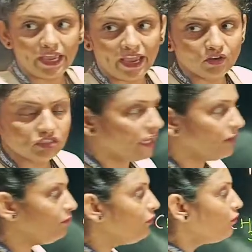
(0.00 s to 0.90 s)
have
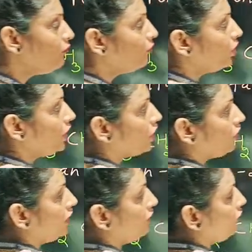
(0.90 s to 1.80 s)
same
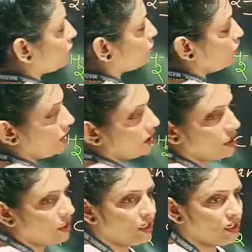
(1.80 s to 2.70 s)
molecular formula.
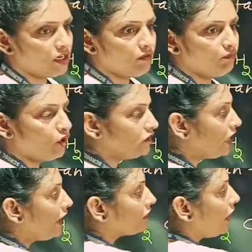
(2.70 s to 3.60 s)
Both
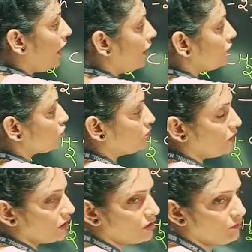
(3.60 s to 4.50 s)
are the
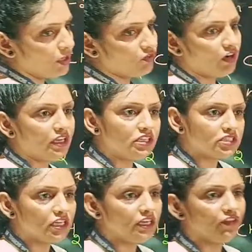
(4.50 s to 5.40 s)
isomer. But what
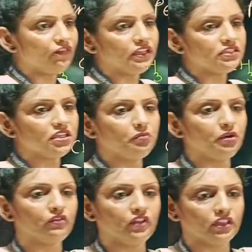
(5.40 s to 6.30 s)
is the difference in
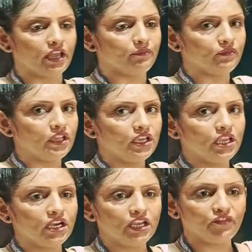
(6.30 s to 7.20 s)
between them?
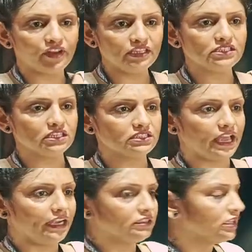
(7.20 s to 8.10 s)
Here difference is
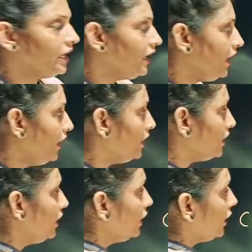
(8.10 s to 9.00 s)
that
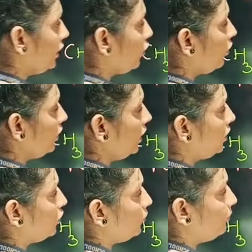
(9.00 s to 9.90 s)
here ketonic
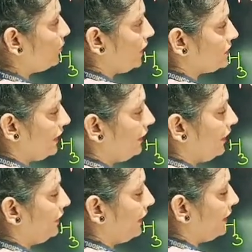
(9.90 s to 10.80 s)
group present
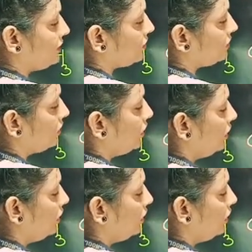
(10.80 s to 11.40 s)
it as